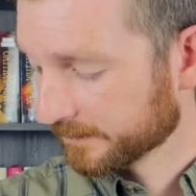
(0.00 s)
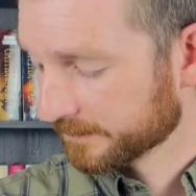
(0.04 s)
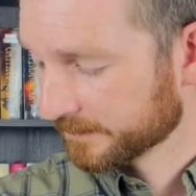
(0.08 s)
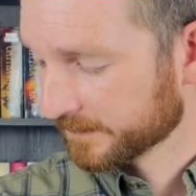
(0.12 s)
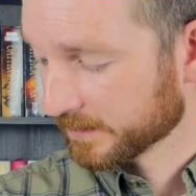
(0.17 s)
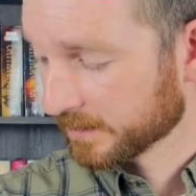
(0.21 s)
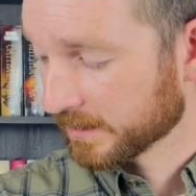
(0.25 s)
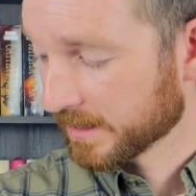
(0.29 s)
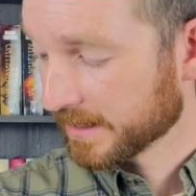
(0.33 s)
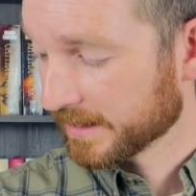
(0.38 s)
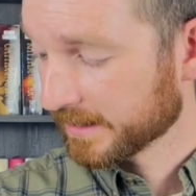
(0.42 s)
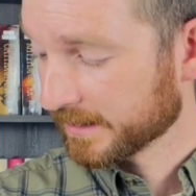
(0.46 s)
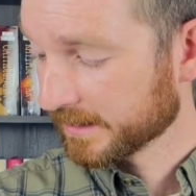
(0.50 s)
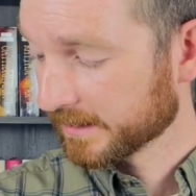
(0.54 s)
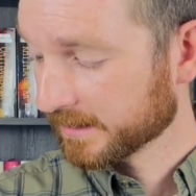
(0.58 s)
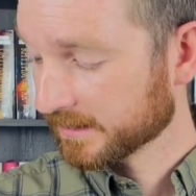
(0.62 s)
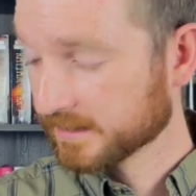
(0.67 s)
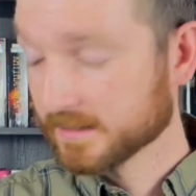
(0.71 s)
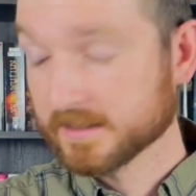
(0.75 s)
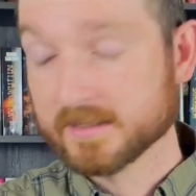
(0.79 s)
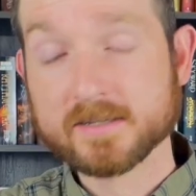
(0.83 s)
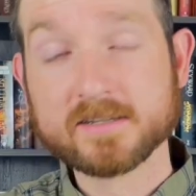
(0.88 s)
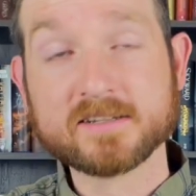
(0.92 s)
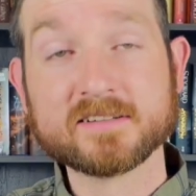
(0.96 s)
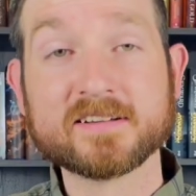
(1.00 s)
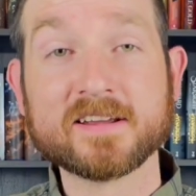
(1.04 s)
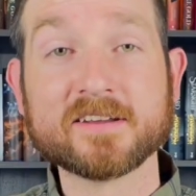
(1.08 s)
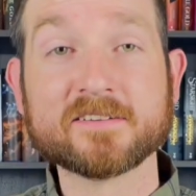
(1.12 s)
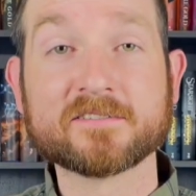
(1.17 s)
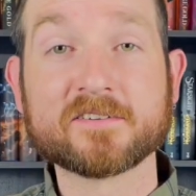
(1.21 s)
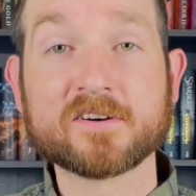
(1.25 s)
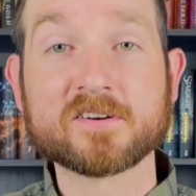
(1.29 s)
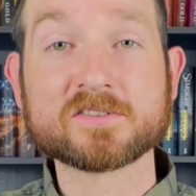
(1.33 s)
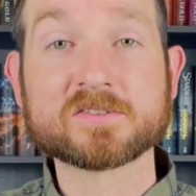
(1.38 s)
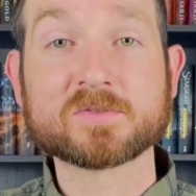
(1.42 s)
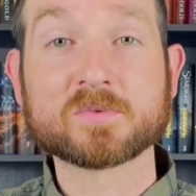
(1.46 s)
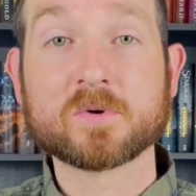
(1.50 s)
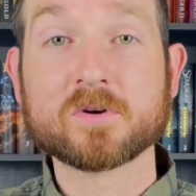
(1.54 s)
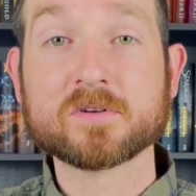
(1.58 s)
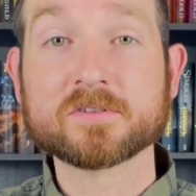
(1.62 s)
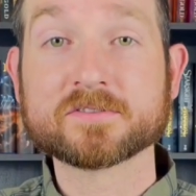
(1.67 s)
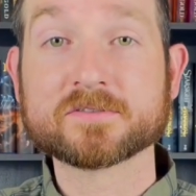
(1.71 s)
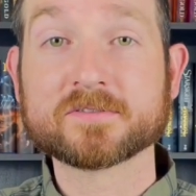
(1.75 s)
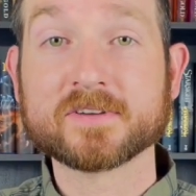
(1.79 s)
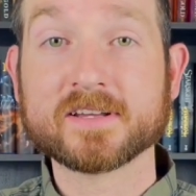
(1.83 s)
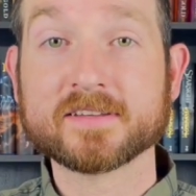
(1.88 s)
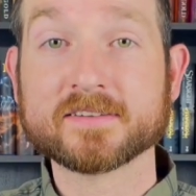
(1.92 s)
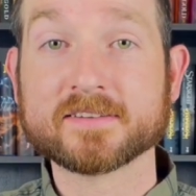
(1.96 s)
If there are any David Foster
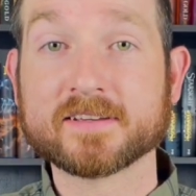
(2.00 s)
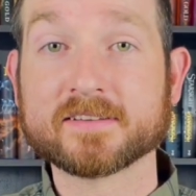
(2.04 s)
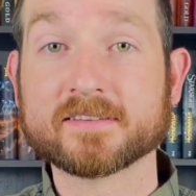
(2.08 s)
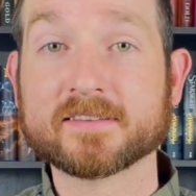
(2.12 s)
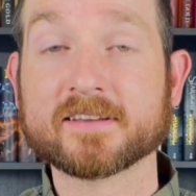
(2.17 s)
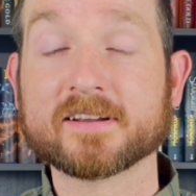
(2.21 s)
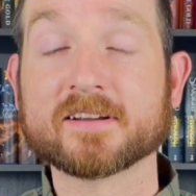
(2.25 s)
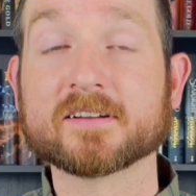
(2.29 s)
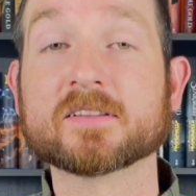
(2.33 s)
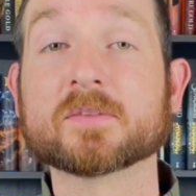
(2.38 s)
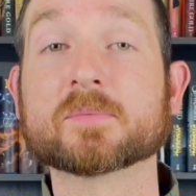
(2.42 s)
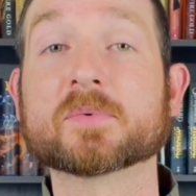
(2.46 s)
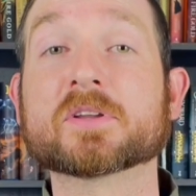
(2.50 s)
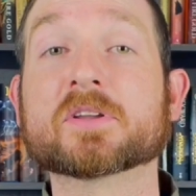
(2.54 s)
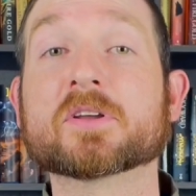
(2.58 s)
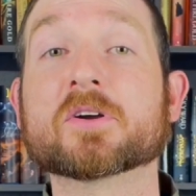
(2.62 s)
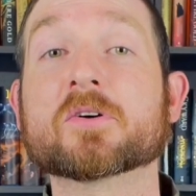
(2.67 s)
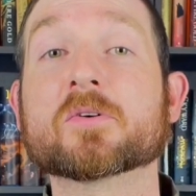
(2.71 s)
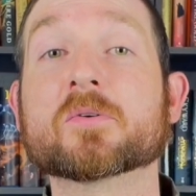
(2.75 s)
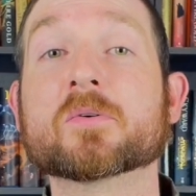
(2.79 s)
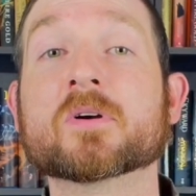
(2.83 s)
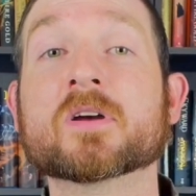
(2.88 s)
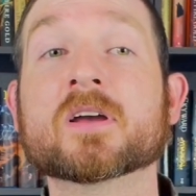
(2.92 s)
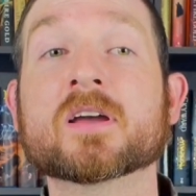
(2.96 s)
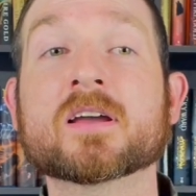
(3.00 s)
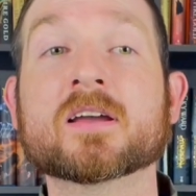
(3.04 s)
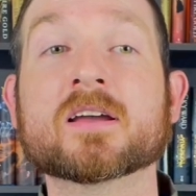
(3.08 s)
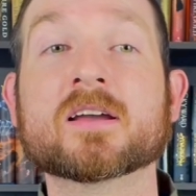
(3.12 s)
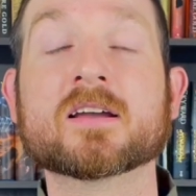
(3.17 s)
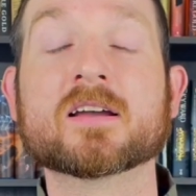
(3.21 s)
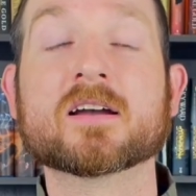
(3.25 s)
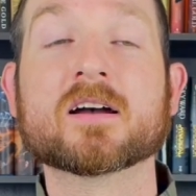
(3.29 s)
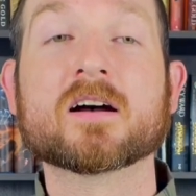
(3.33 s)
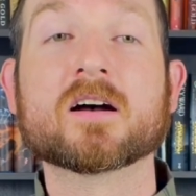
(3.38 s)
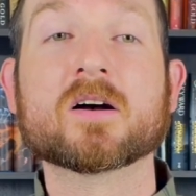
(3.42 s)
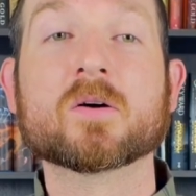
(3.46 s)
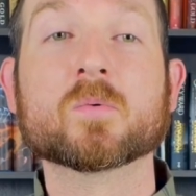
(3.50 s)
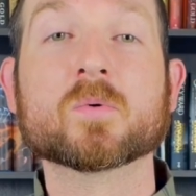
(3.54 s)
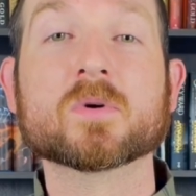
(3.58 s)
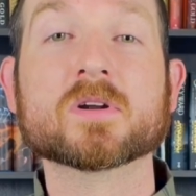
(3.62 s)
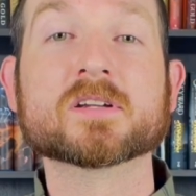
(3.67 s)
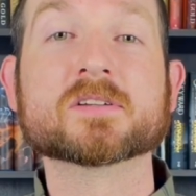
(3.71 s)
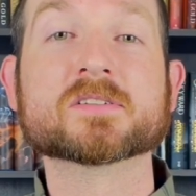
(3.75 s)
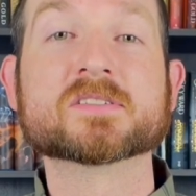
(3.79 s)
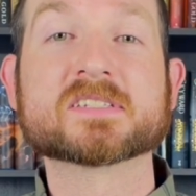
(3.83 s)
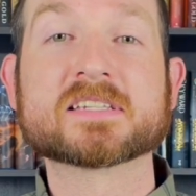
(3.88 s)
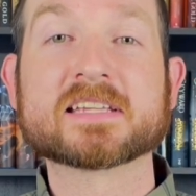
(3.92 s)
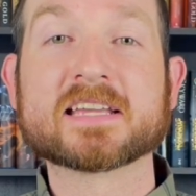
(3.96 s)
Wallace fans out there, let me know where
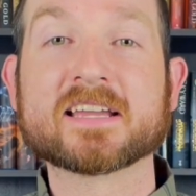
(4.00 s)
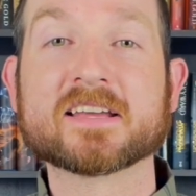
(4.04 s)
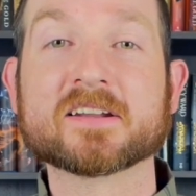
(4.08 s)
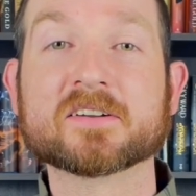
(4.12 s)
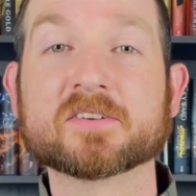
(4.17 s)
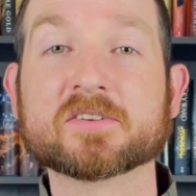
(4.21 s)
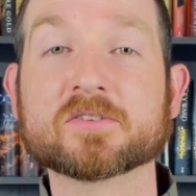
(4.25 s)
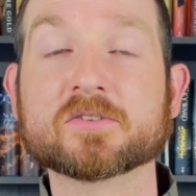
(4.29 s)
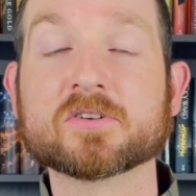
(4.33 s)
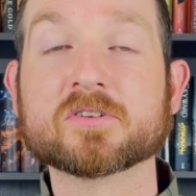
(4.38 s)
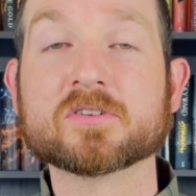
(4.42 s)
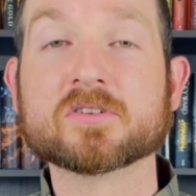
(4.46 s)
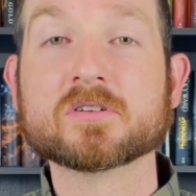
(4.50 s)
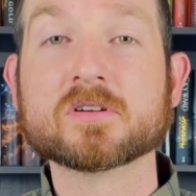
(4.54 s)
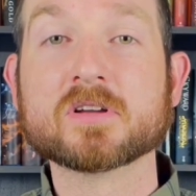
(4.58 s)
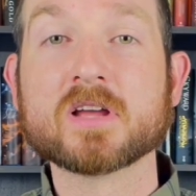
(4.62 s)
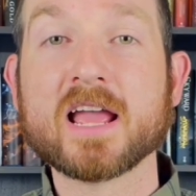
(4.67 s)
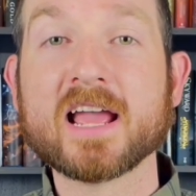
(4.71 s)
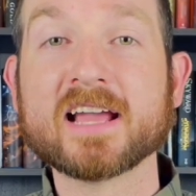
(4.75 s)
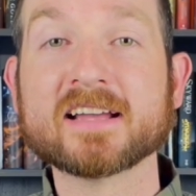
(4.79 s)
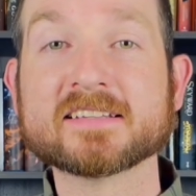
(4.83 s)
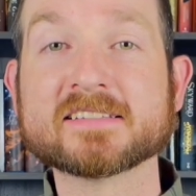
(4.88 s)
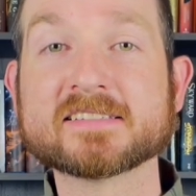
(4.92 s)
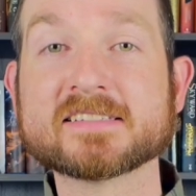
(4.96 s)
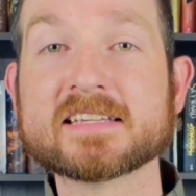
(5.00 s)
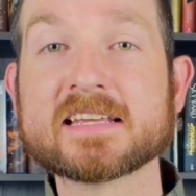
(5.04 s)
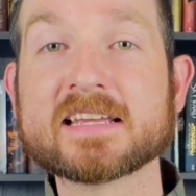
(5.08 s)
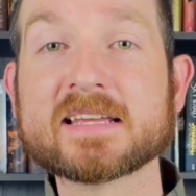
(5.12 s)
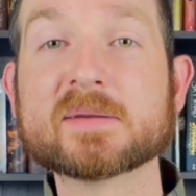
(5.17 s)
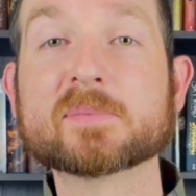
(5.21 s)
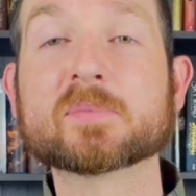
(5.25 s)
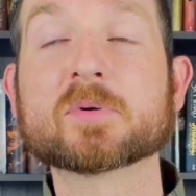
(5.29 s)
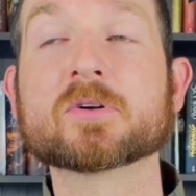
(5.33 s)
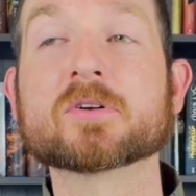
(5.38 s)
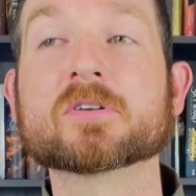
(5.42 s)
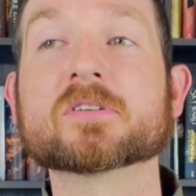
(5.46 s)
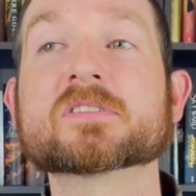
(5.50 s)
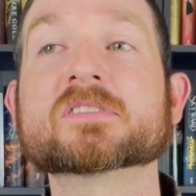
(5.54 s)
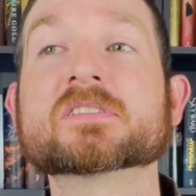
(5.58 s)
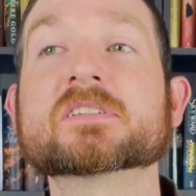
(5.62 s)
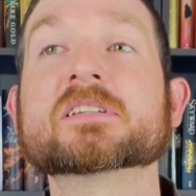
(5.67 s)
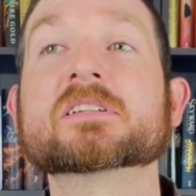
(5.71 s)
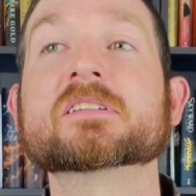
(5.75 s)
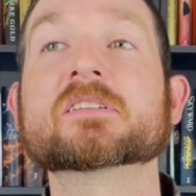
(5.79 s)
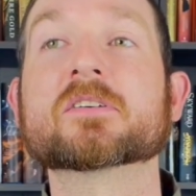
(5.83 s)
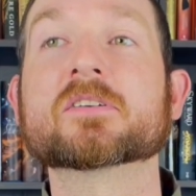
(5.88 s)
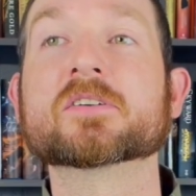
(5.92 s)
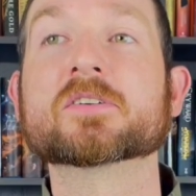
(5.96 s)
you stand. Are you a essay
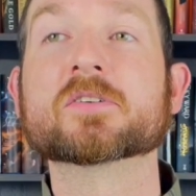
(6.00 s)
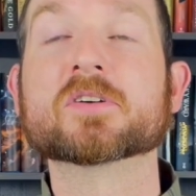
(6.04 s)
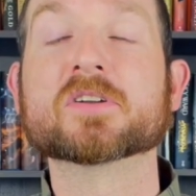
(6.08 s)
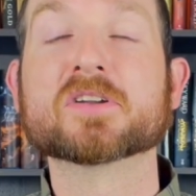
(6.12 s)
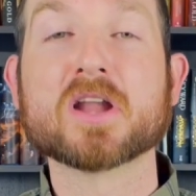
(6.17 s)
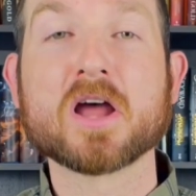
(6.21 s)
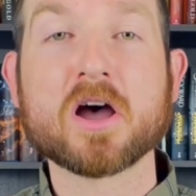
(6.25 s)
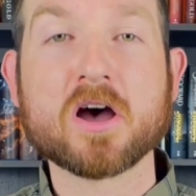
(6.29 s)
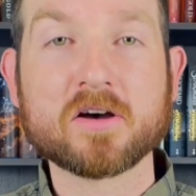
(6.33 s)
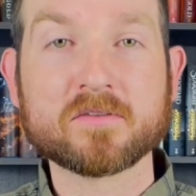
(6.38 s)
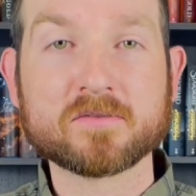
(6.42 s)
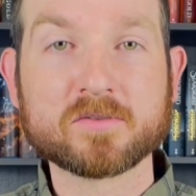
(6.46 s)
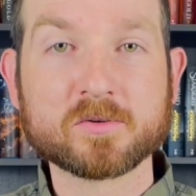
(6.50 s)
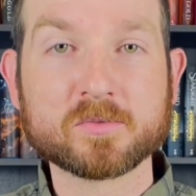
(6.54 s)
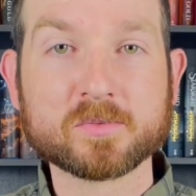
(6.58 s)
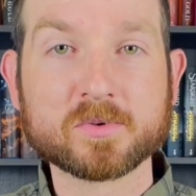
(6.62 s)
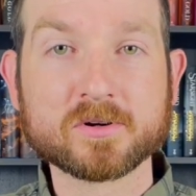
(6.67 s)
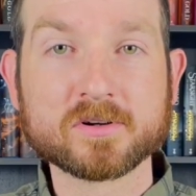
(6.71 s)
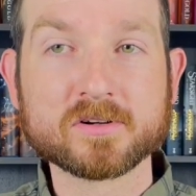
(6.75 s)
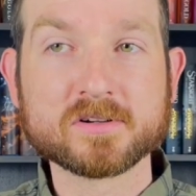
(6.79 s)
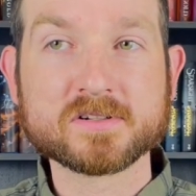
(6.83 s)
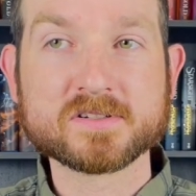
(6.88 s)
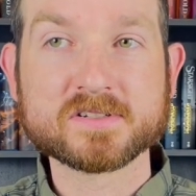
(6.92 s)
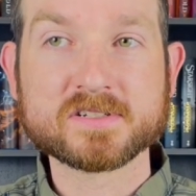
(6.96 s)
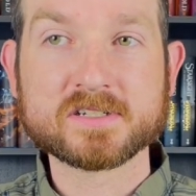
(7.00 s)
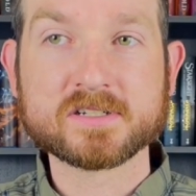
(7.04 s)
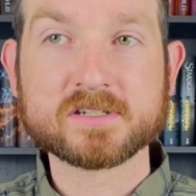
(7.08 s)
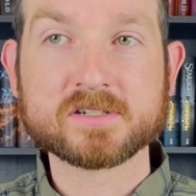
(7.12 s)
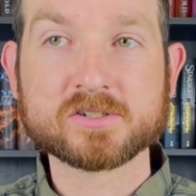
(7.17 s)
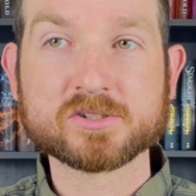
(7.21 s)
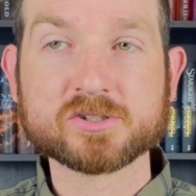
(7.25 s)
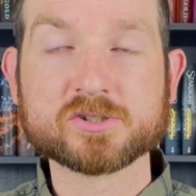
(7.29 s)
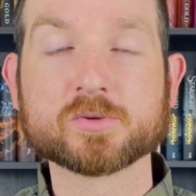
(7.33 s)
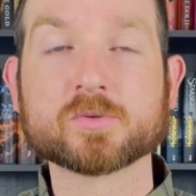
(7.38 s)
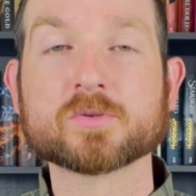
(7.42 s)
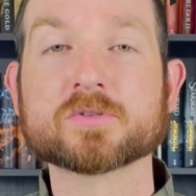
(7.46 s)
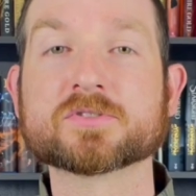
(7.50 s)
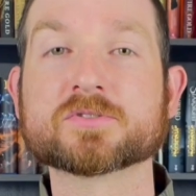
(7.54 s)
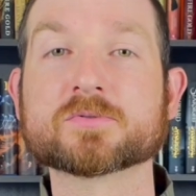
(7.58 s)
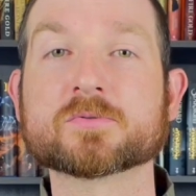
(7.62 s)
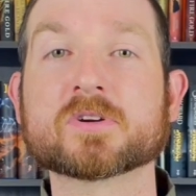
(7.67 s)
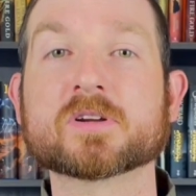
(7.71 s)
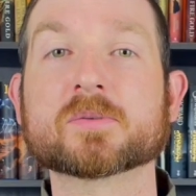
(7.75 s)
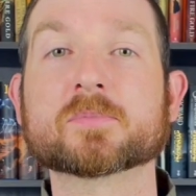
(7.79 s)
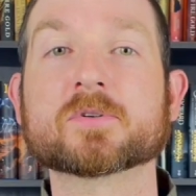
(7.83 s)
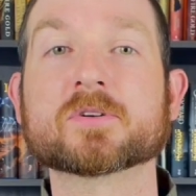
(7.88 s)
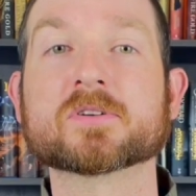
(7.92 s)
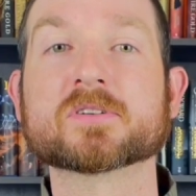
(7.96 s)
person? Are you a novel person? Short
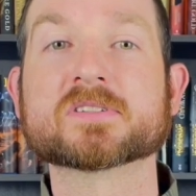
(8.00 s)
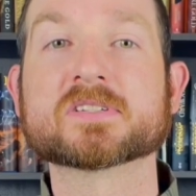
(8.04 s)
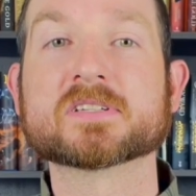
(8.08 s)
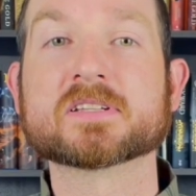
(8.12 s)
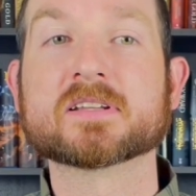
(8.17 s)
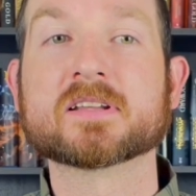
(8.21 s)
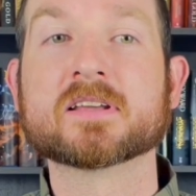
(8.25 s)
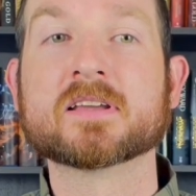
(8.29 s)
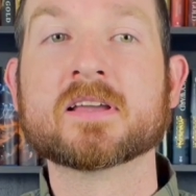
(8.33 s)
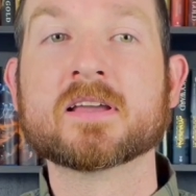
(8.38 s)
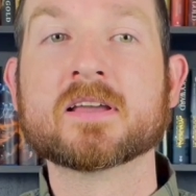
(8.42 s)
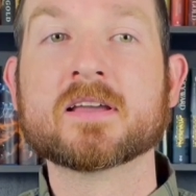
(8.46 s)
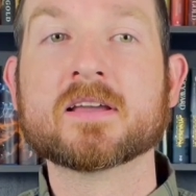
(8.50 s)
story person?